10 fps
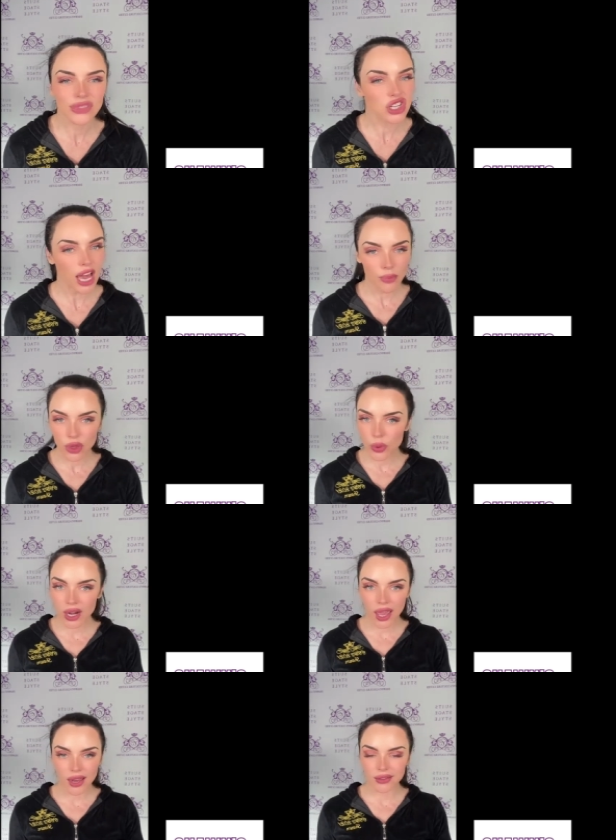But you gotta put the
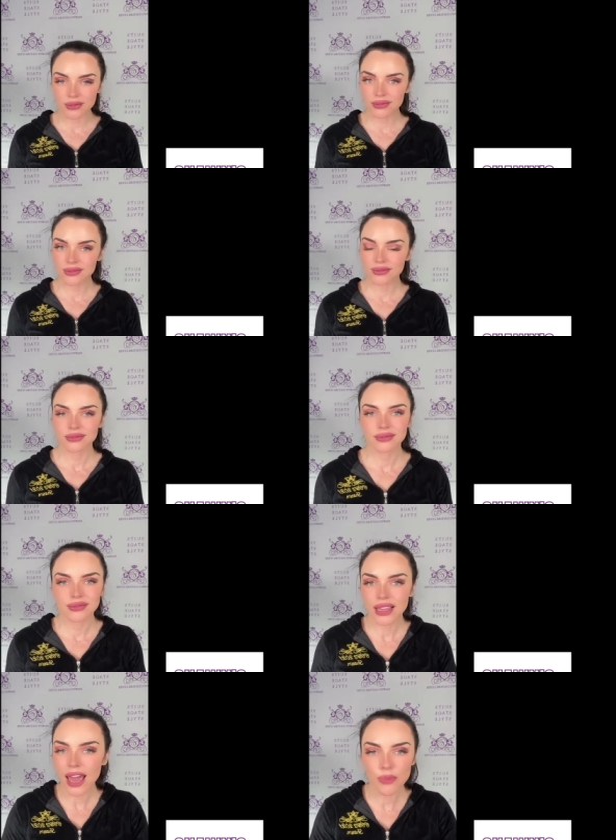work in.
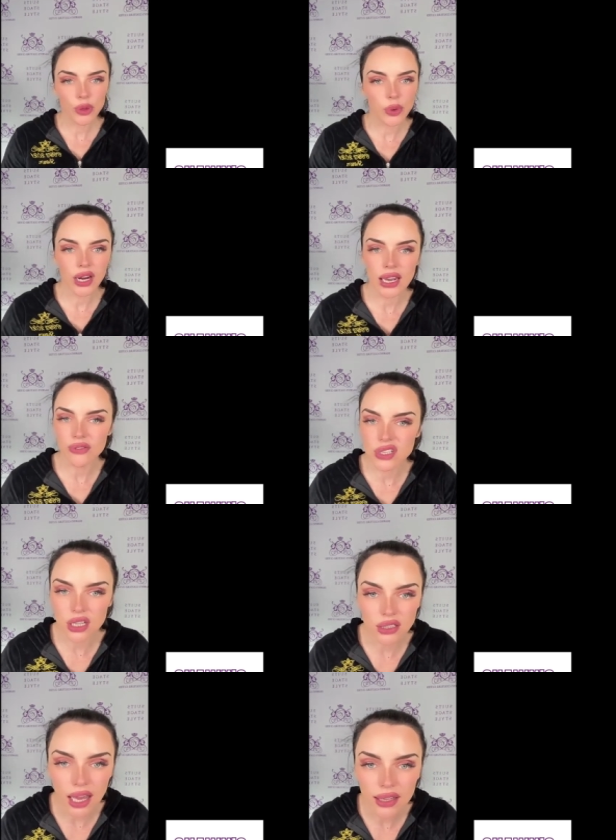You gotta put the work in every
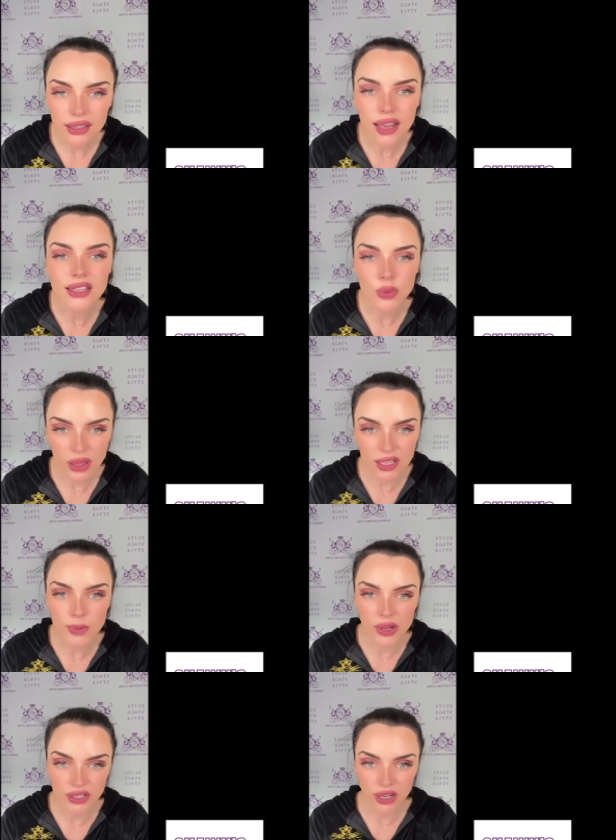single day and sweat the
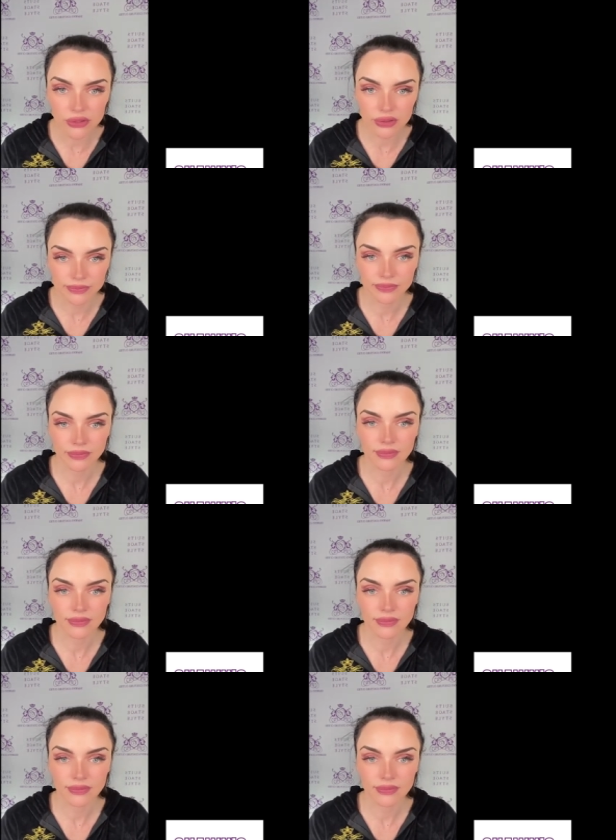small stuff.